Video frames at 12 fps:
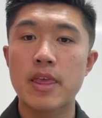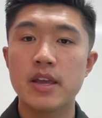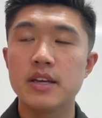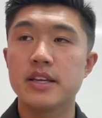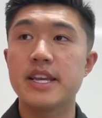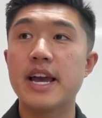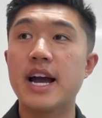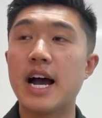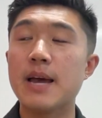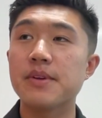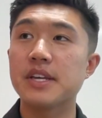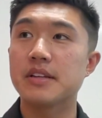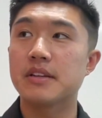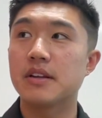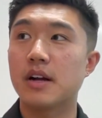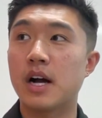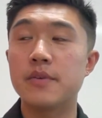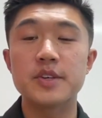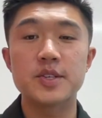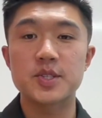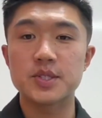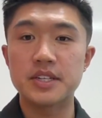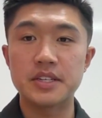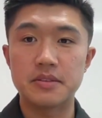Yeah, I mean,
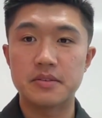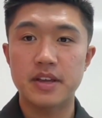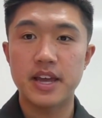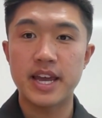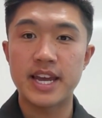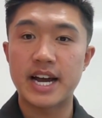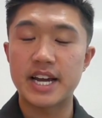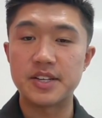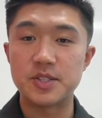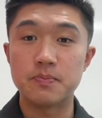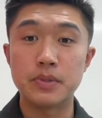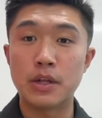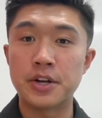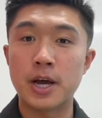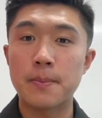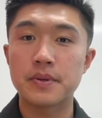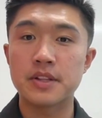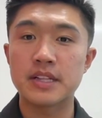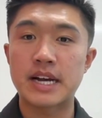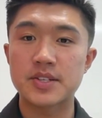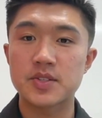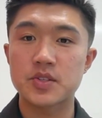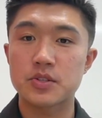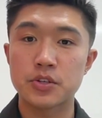obviously AI has blown up in the
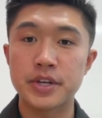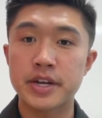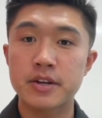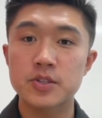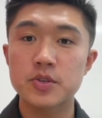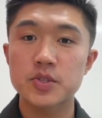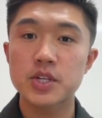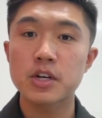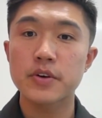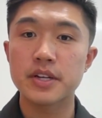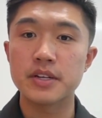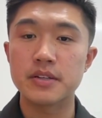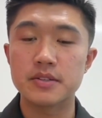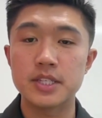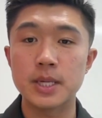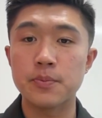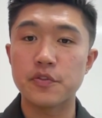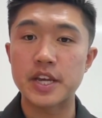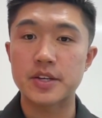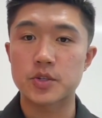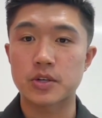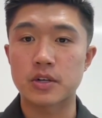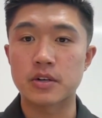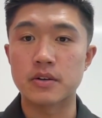last 2 years or so, and deepfakes
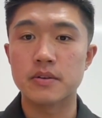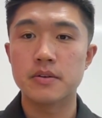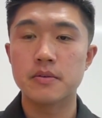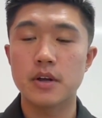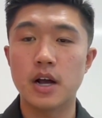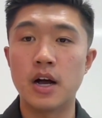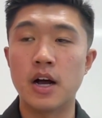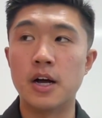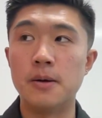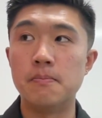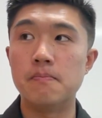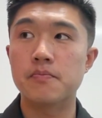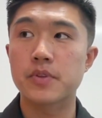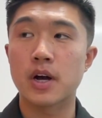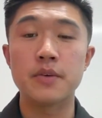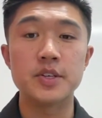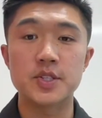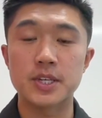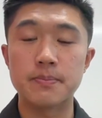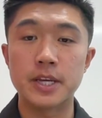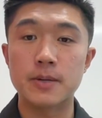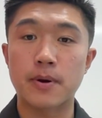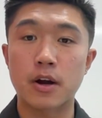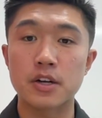are obviously a big
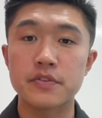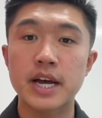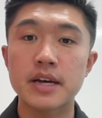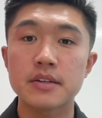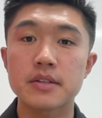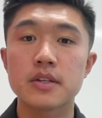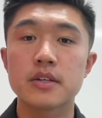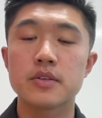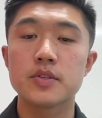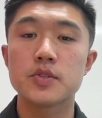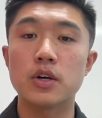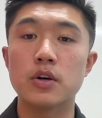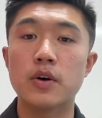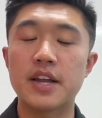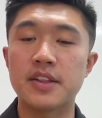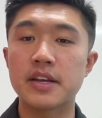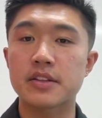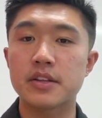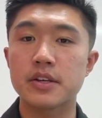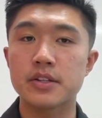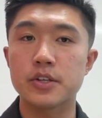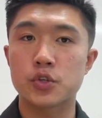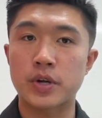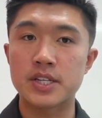part of that. So I think the
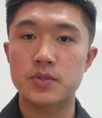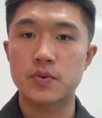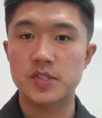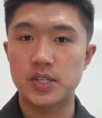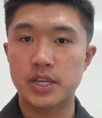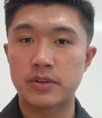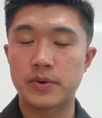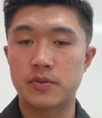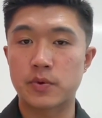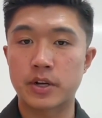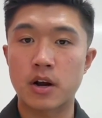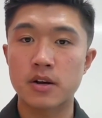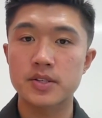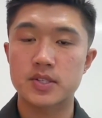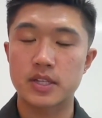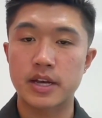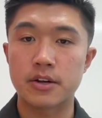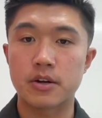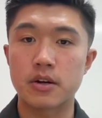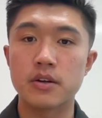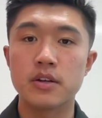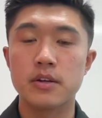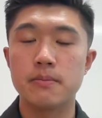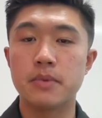trends we're seeing with regards to that are
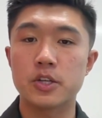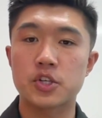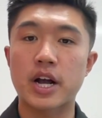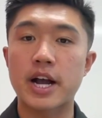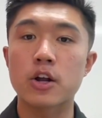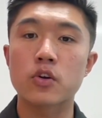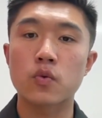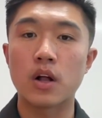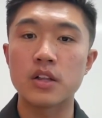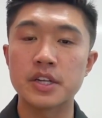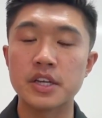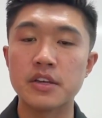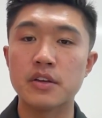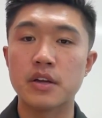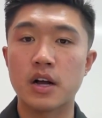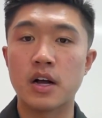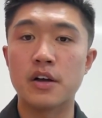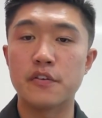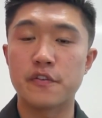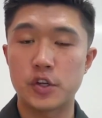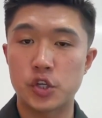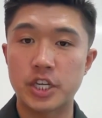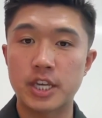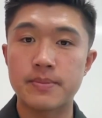much higher quality
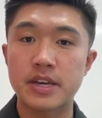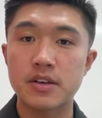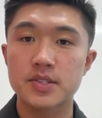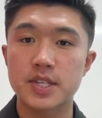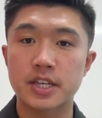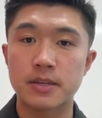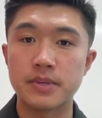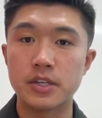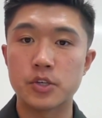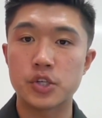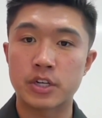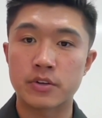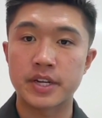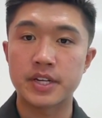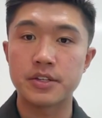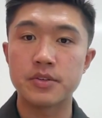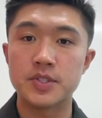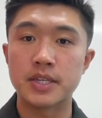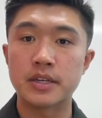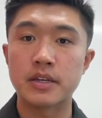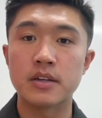phishing emails that can be generated using